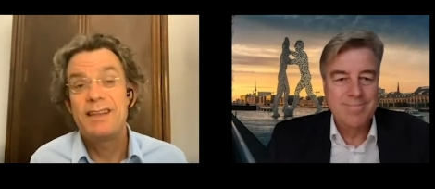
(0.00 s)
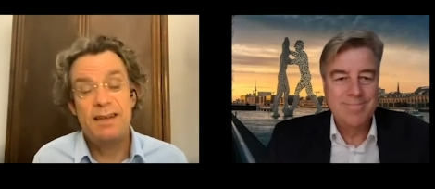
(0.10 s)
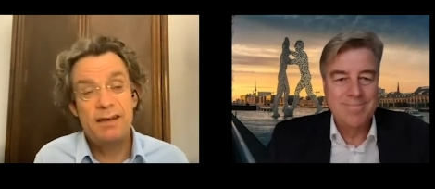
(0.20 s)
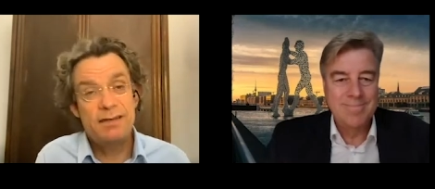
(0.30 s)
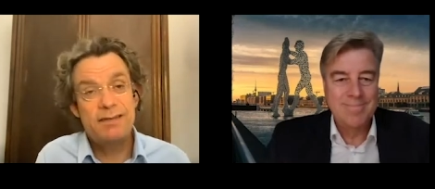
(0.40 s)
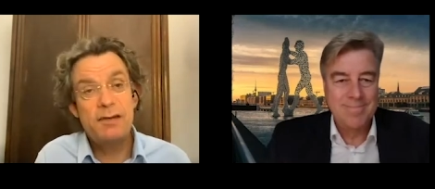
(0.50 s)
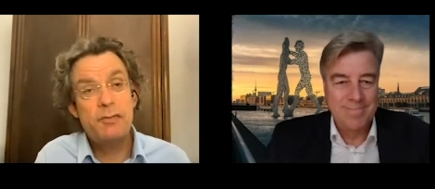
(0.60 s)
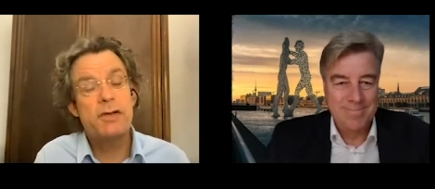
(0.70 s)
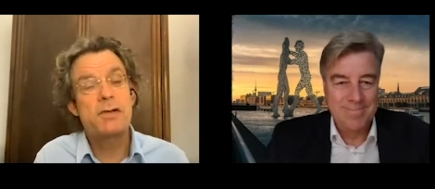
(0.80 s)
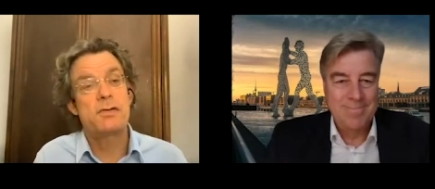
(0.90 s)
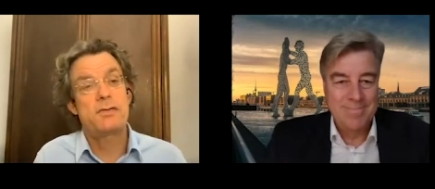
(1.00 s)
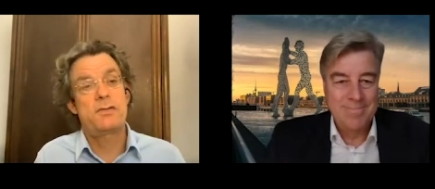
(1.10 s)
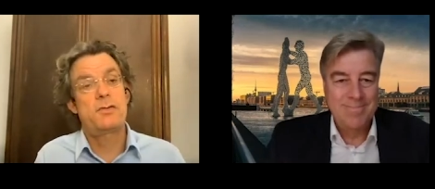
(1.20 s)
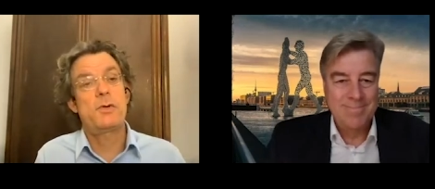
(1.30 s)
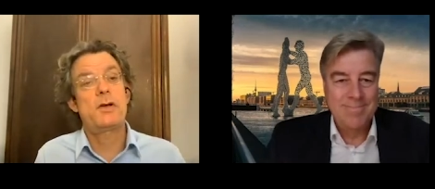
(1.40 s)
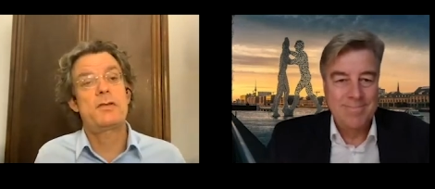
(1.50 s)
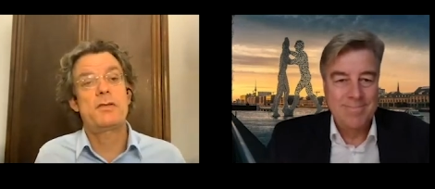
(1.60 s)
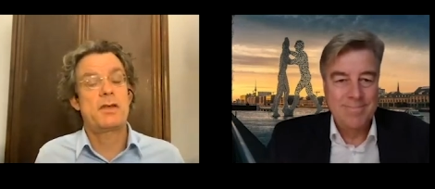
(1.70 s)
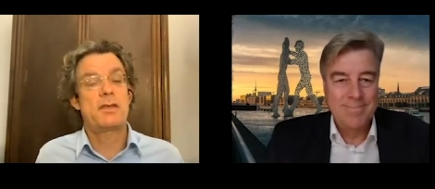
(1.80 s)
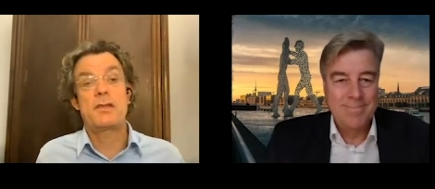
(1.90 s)
Speaker 1: Then it's difficult to work
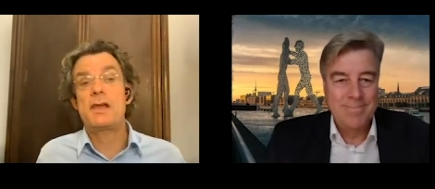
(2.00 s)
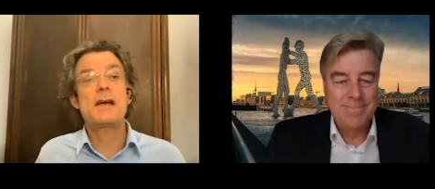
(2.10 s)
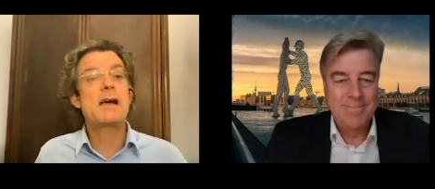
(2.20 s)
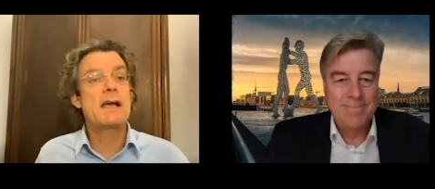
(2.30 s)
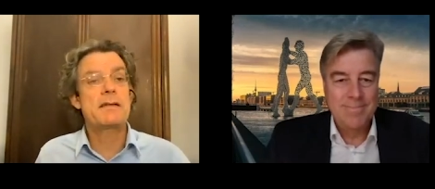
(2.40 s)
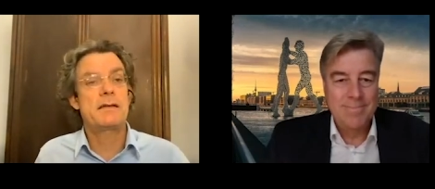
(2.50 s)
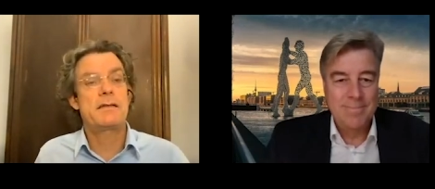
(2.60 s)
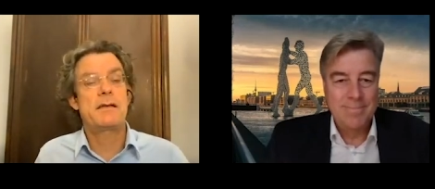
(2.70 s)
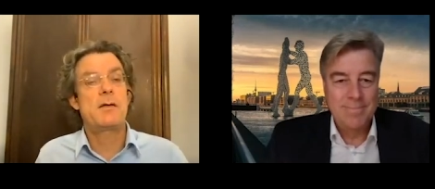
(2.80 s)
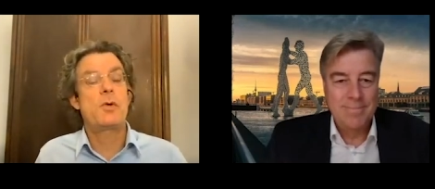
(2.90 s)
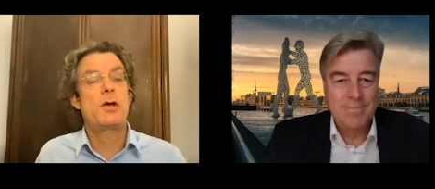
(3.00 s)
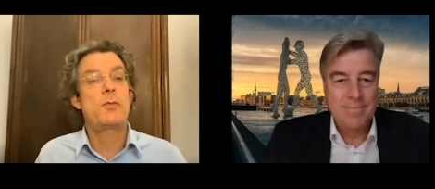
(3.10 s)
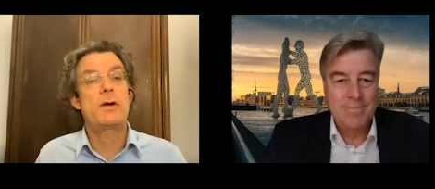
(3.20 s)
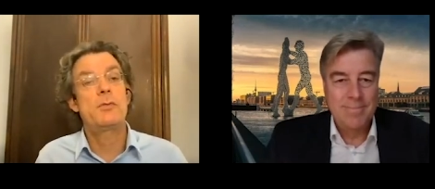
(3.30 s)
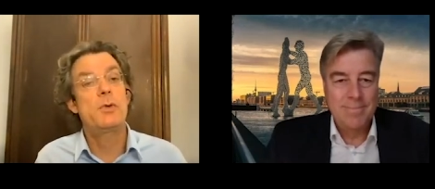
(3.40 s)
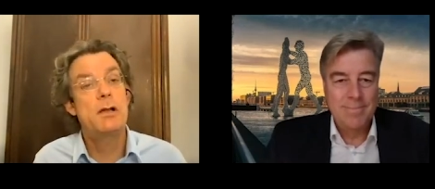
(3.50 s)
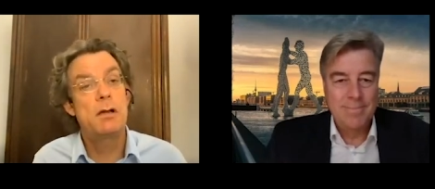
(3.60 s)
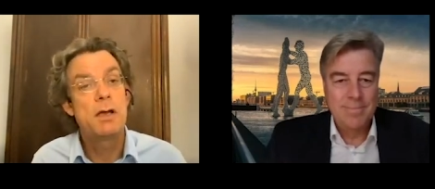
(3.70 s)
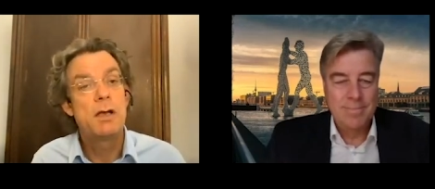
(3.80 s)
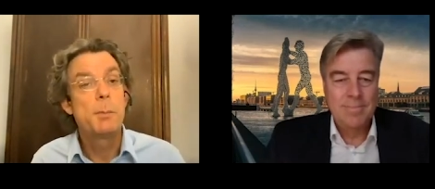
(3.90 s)
together. There are others that work very
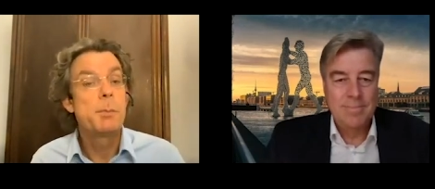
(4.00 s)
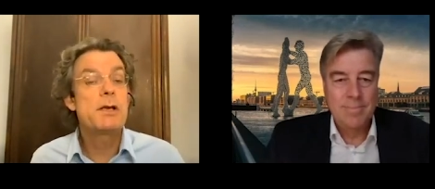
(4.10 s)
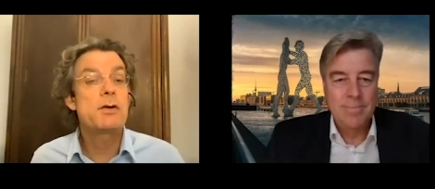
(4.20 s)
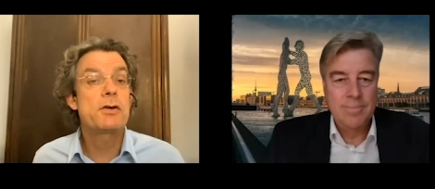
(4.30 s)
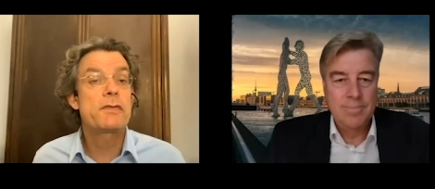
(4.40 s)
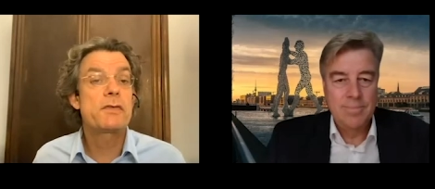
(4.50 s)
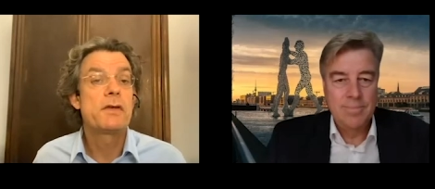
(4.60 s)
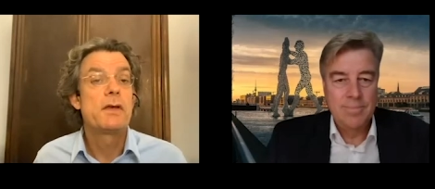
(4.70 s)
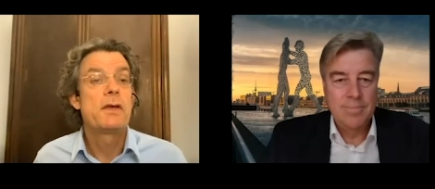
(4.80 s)
well because